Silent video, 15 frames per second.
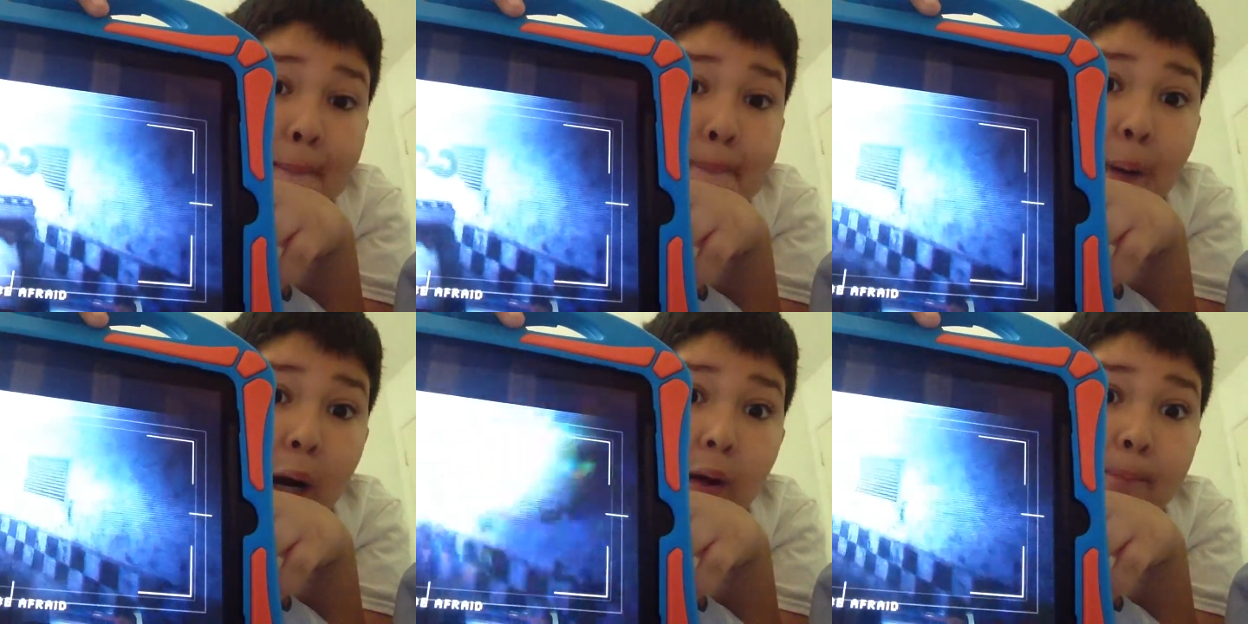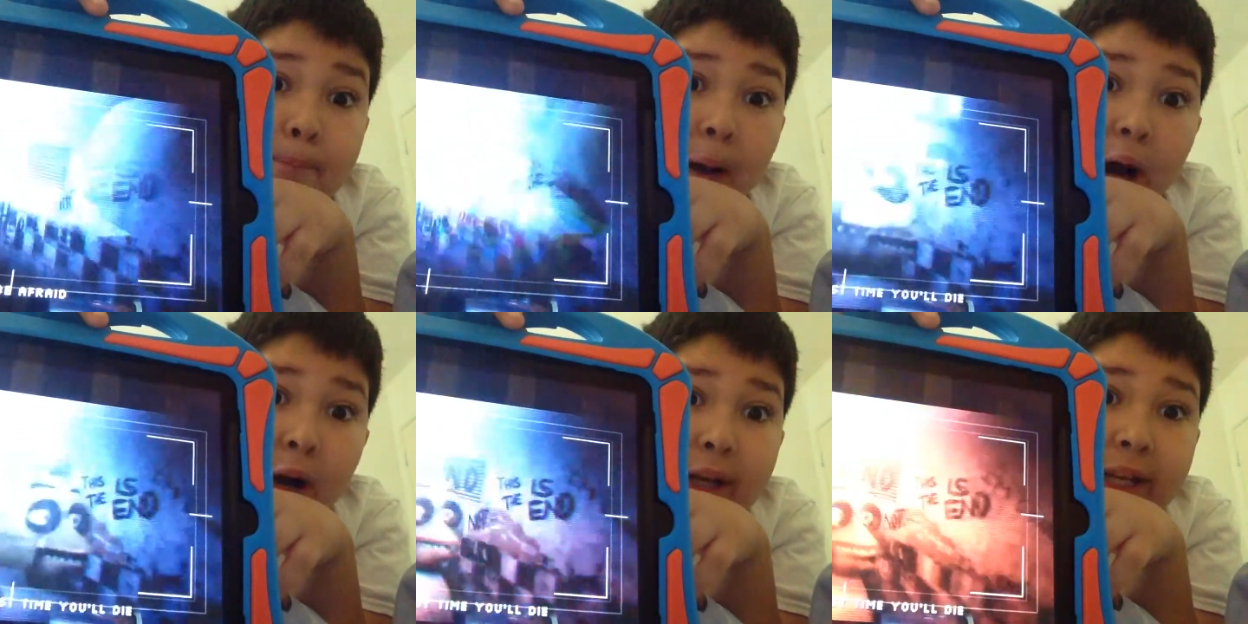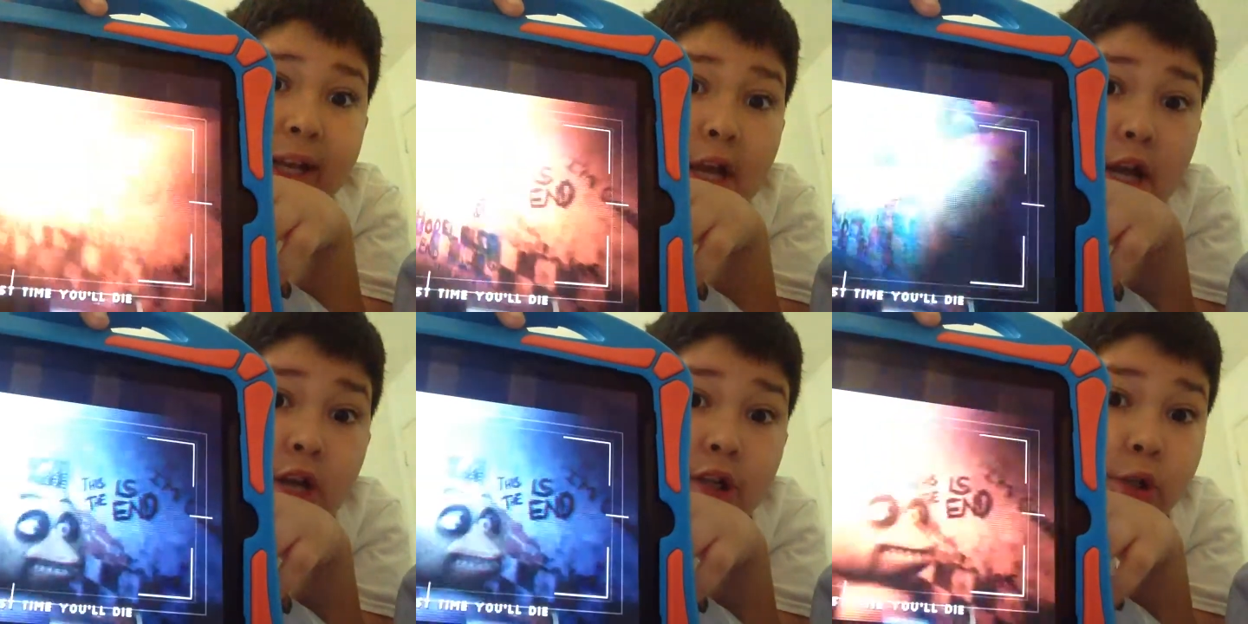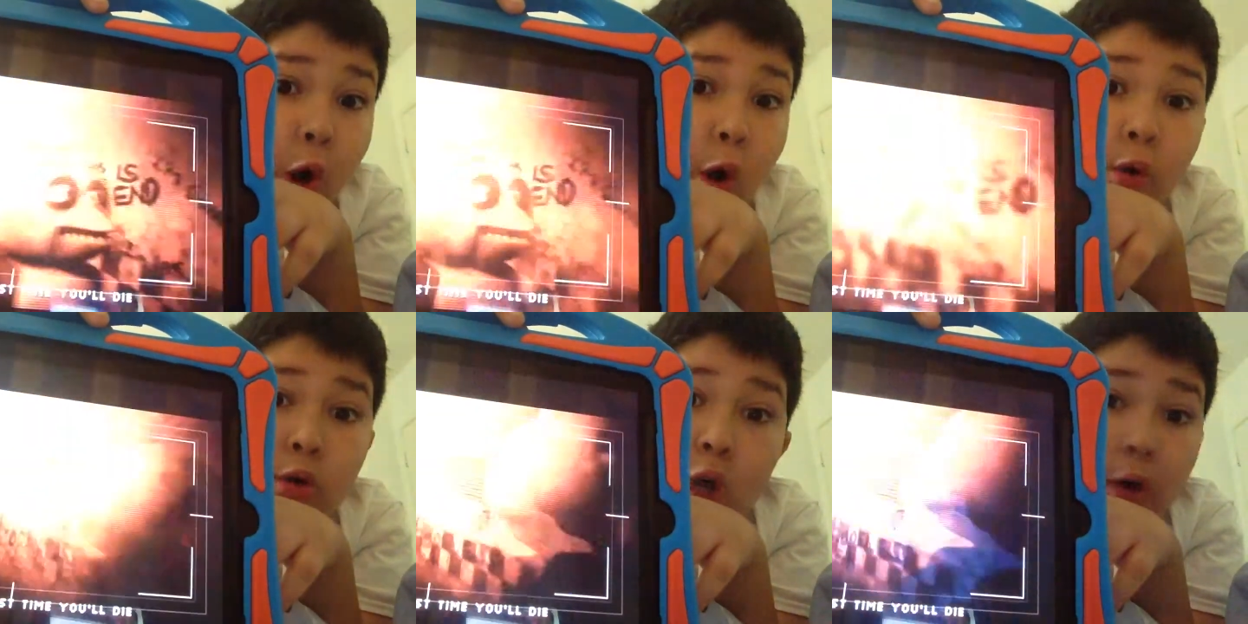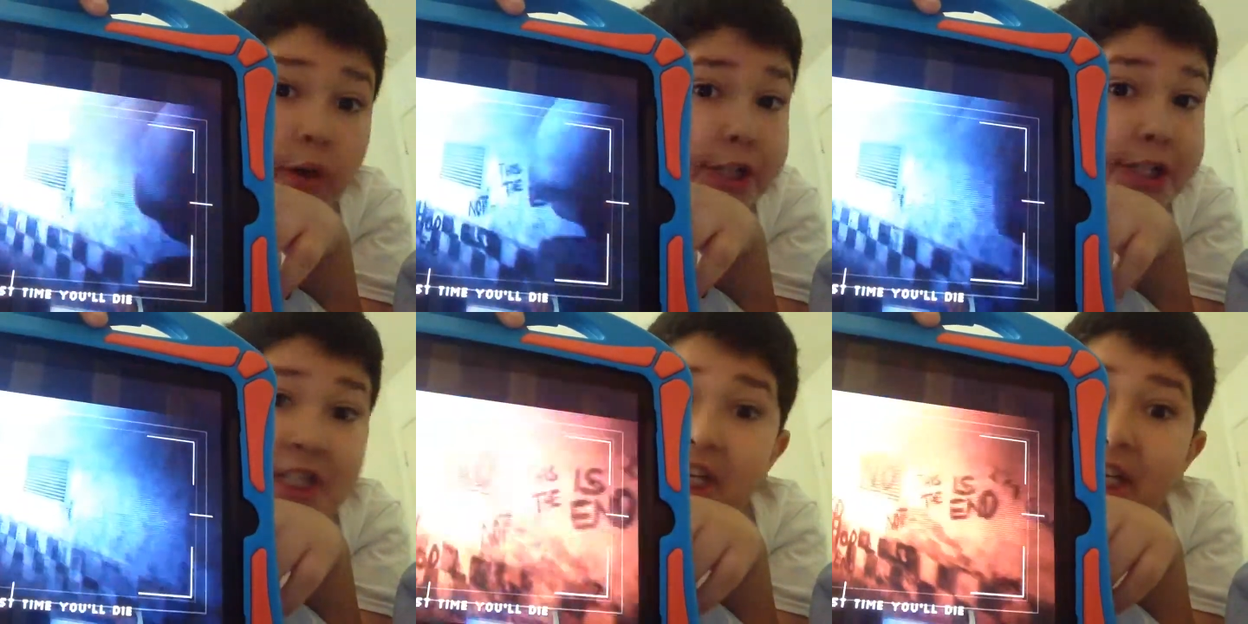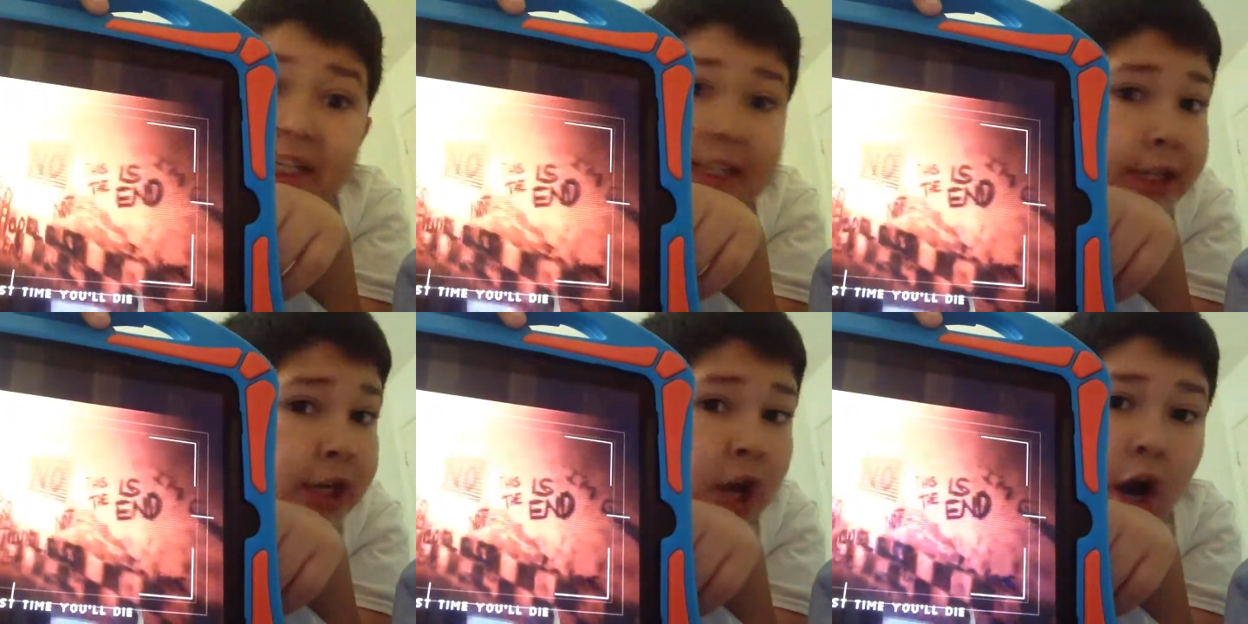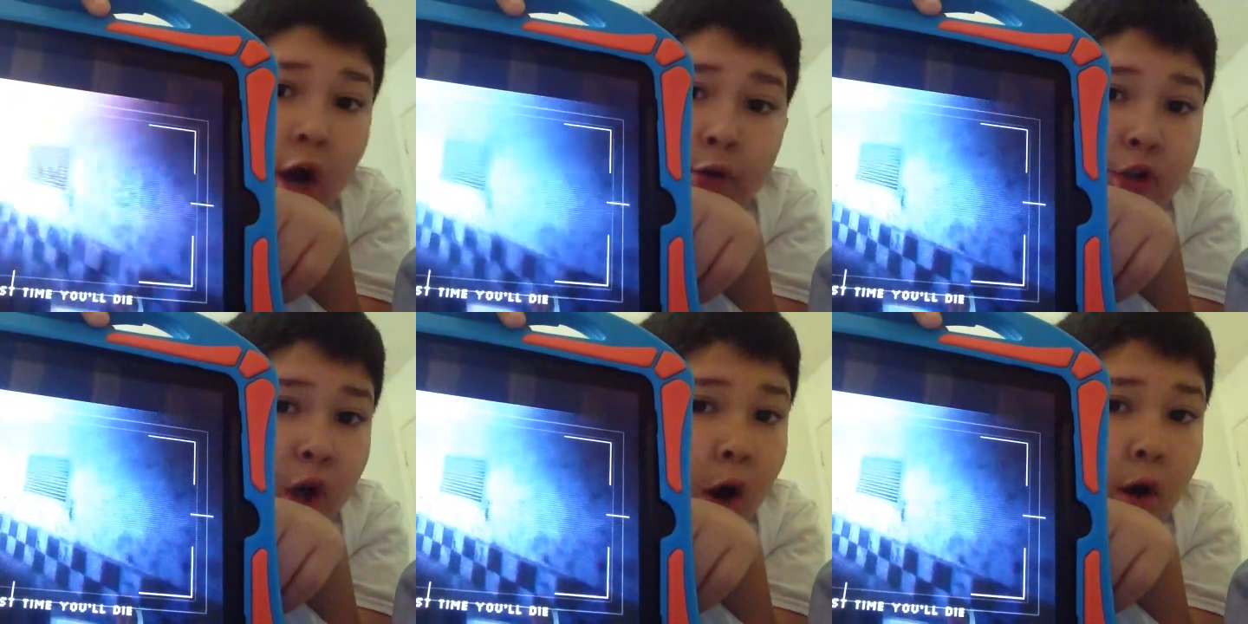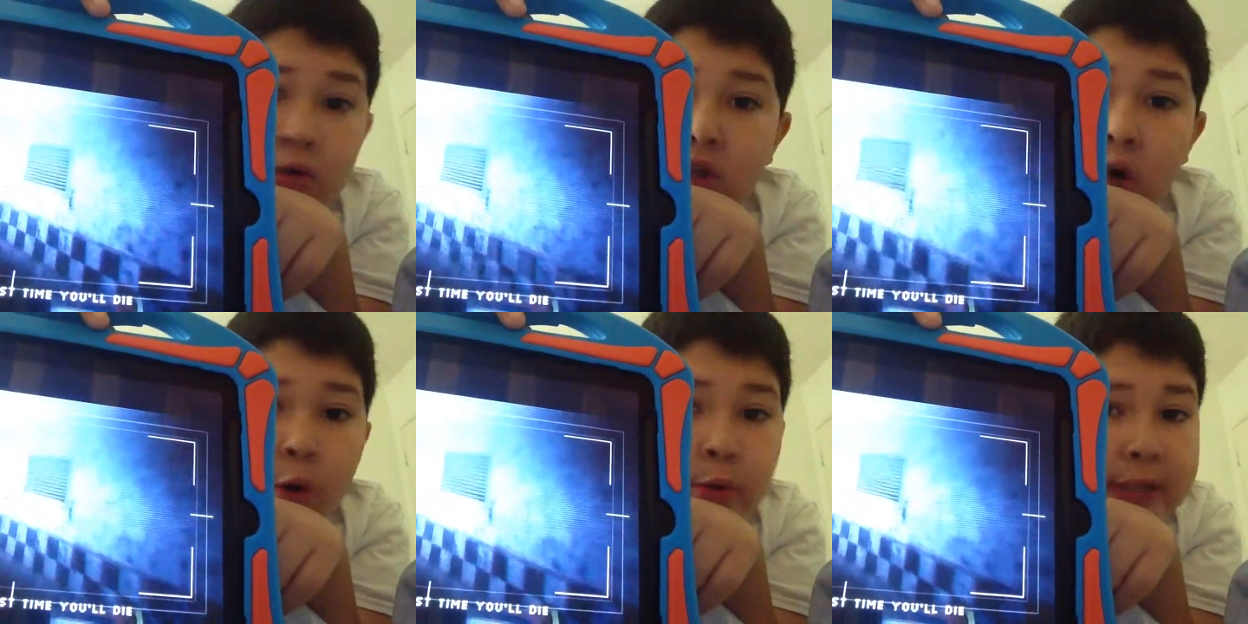But Bonnie, don't go, Chica, no, don't go